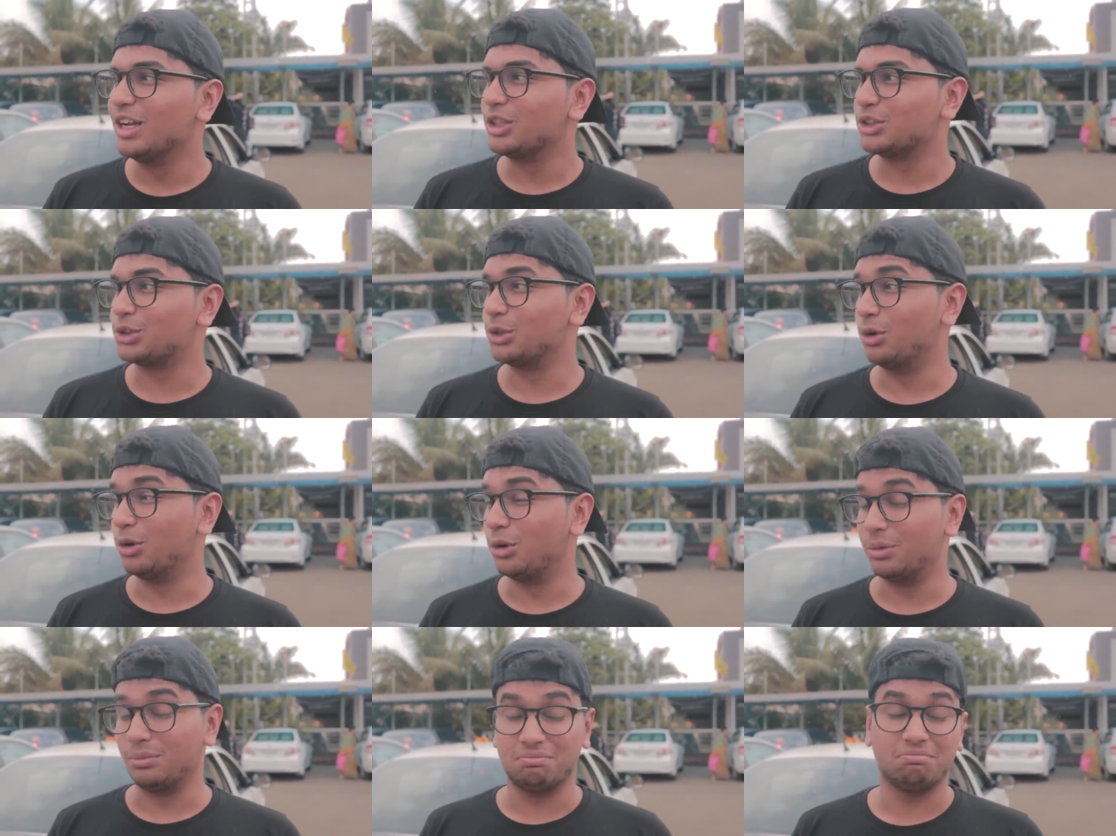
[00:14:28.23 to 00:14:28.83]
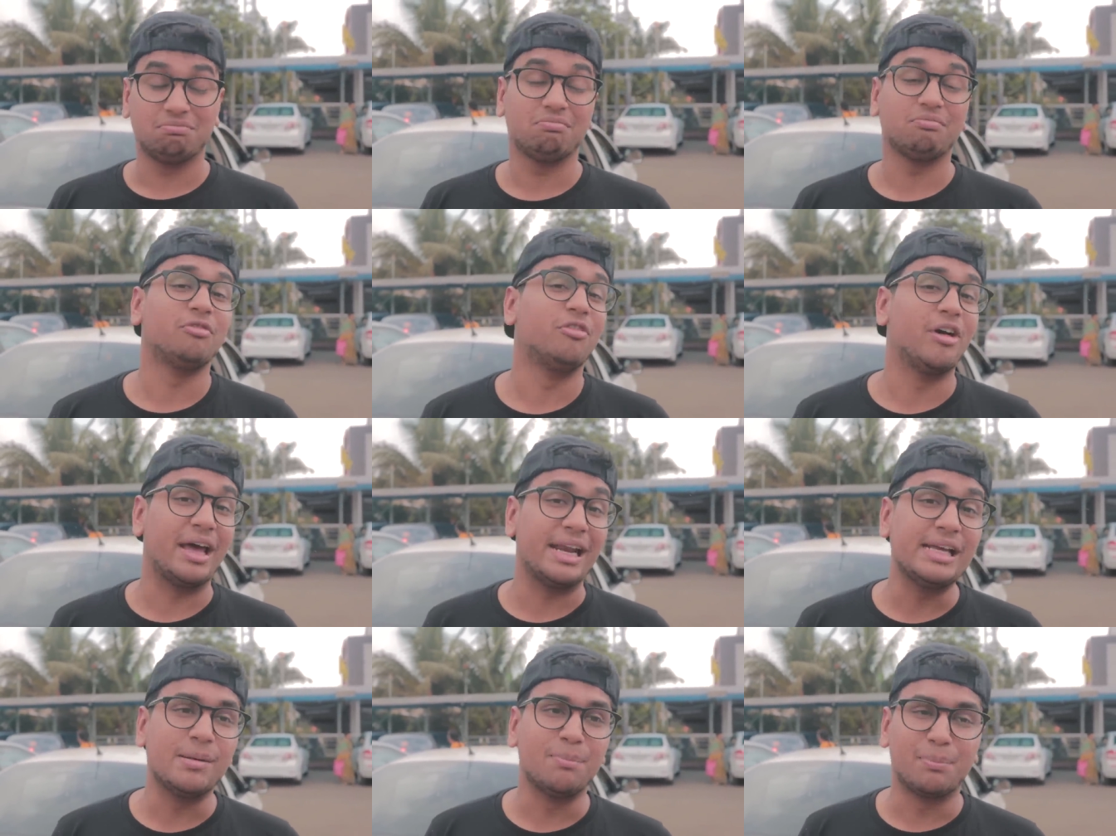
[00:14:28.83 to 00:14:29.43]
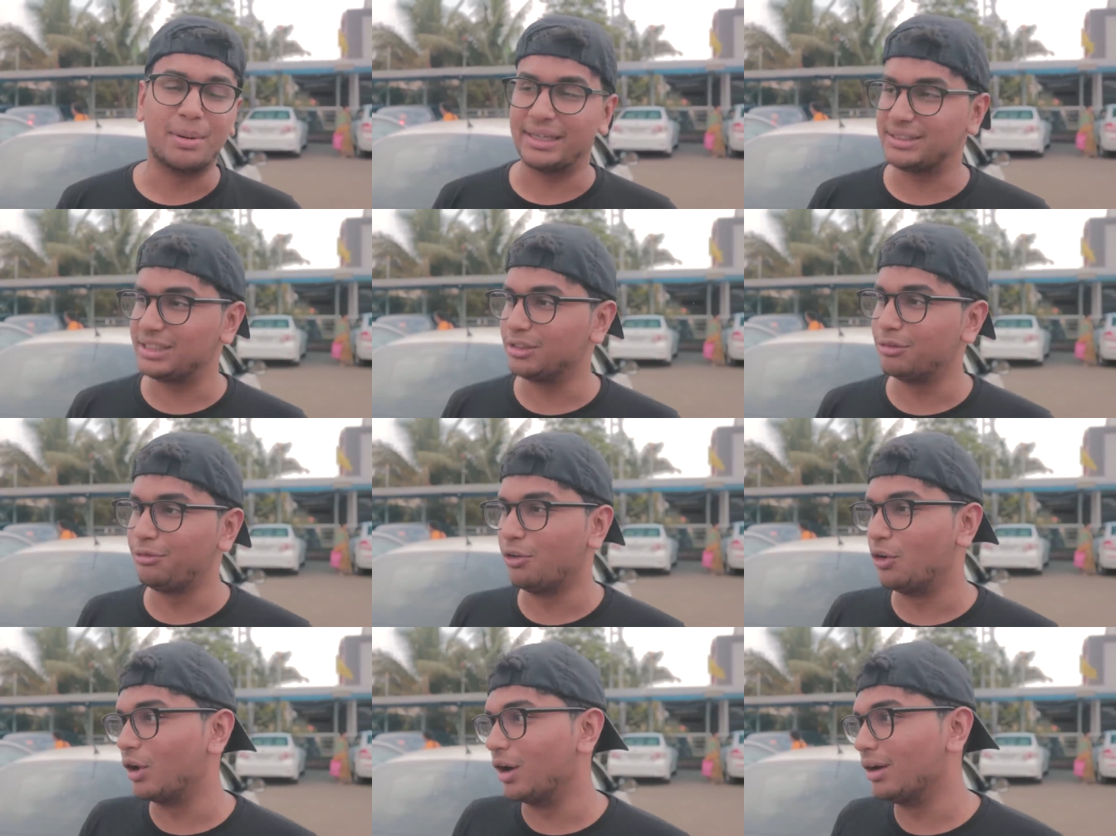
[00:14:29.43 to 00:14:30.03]
So very impressive
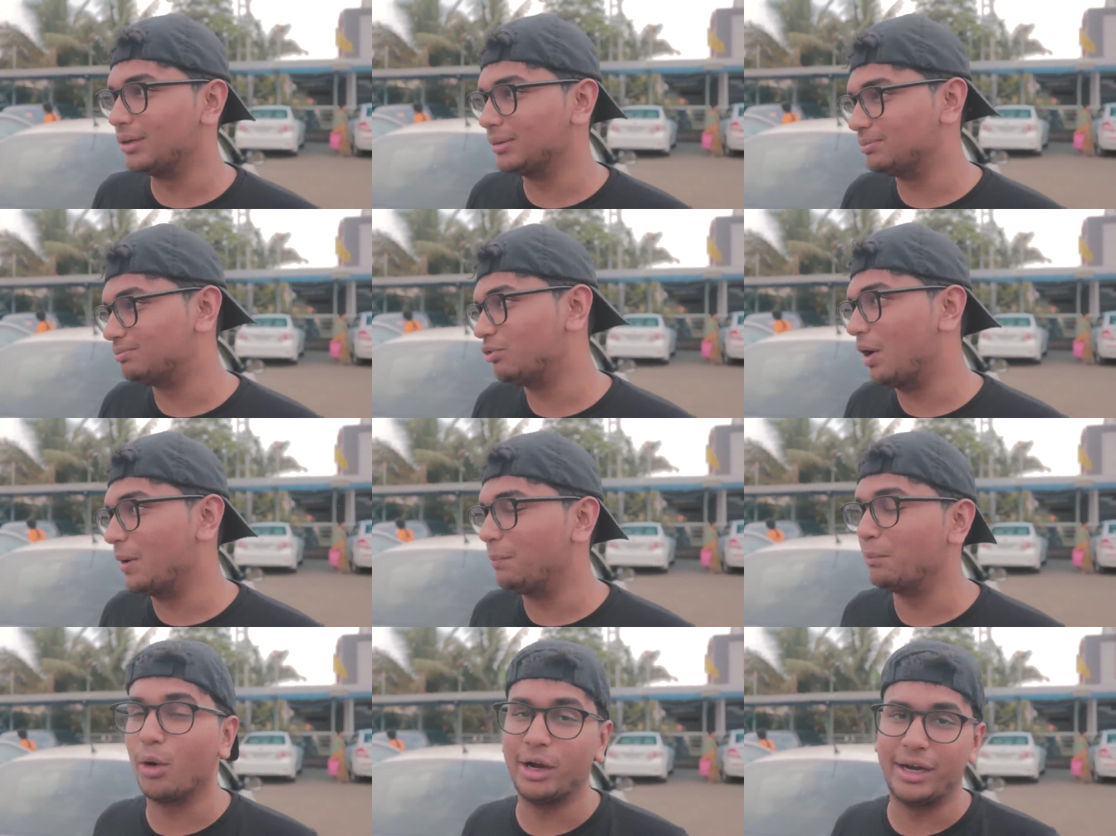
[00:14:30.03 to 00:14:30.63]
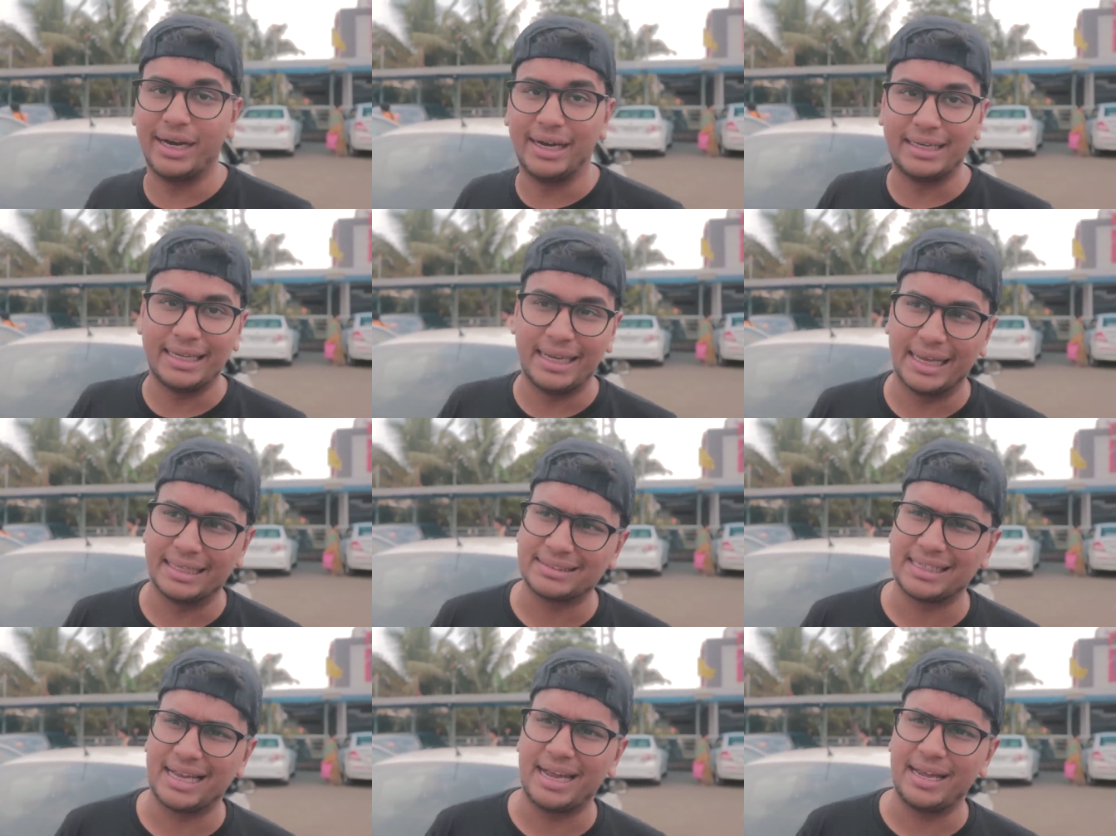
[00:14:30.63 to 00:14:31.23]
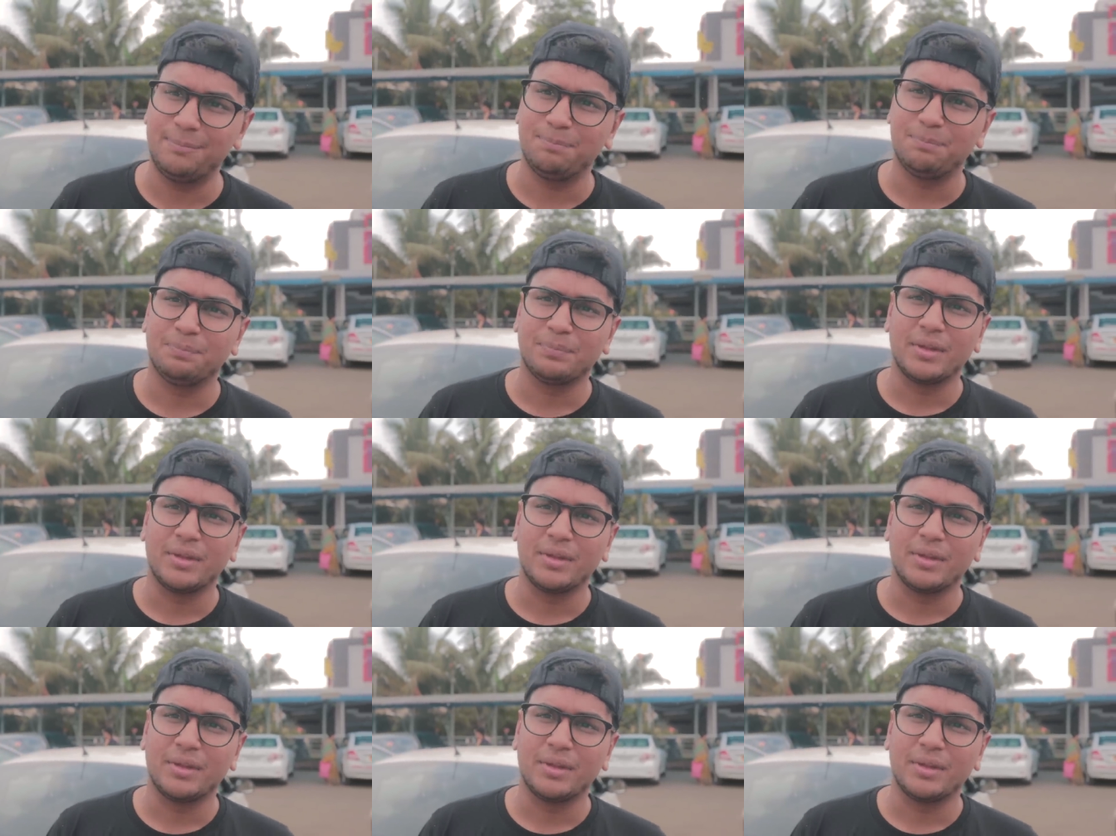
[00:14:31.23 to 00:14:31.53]
for a one point eight T S I.